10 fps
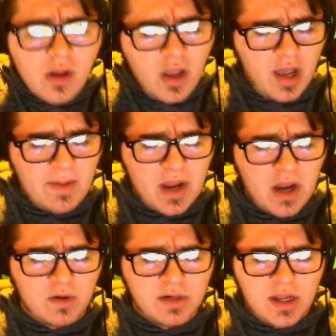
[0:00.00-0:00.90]

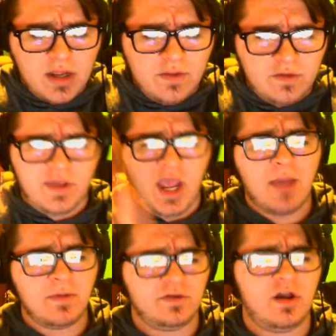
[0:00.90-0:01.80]
about this
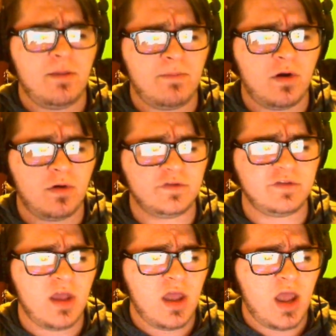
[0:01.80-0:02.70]
Amazon
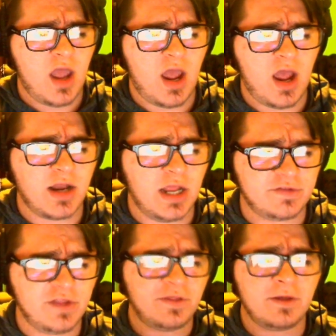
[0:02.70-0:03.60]
post, and
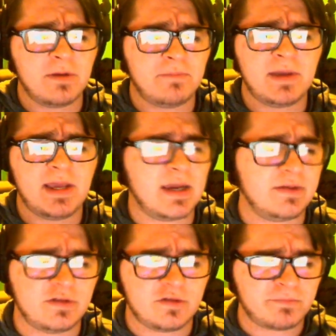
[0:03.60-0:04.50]
it's nothing but
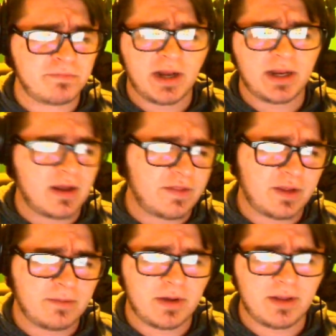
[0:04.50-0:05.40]
BS. He's spreading
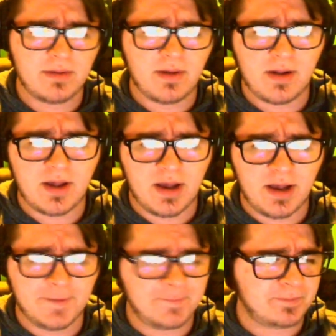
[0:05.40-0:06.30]
nothing but
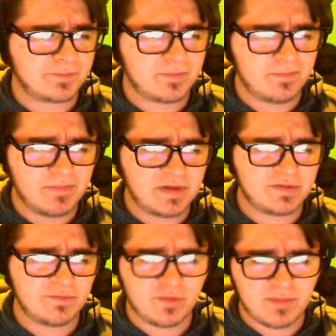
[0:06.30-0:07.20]

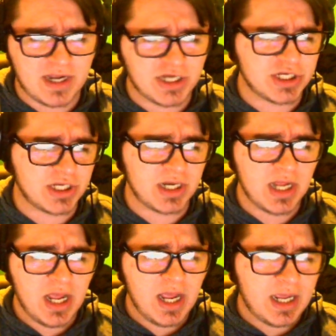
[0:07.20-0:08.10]
misinformation.
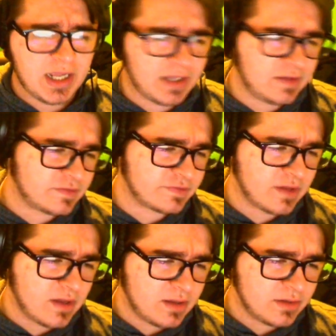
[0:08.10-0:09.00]
He's
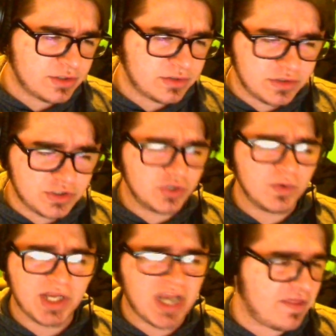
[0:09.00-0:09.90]

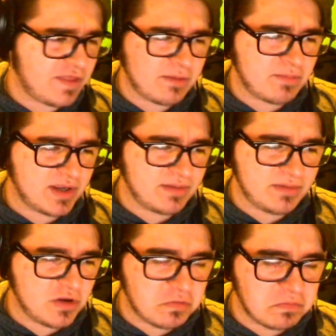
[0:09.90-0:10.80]
doing nothing but,
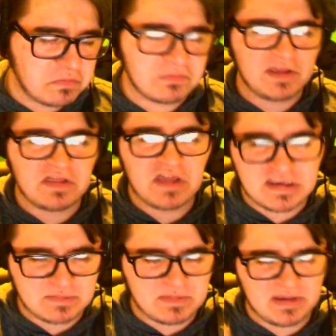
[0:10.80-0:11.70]
you know, be
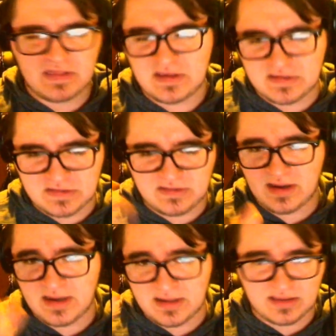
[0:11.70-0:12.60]
this,
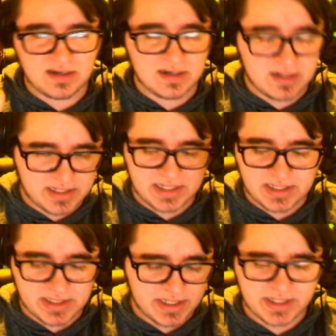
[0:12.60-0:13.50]

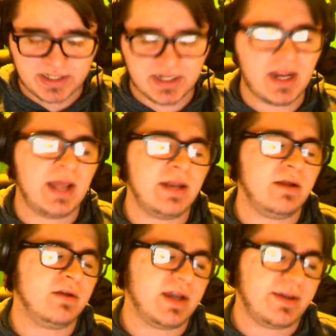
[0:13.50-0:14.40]
and
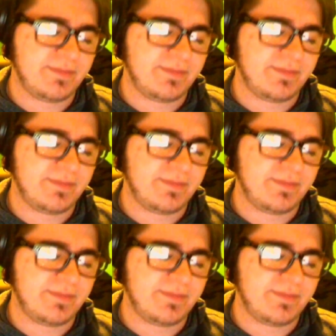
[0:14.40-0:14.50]
okay.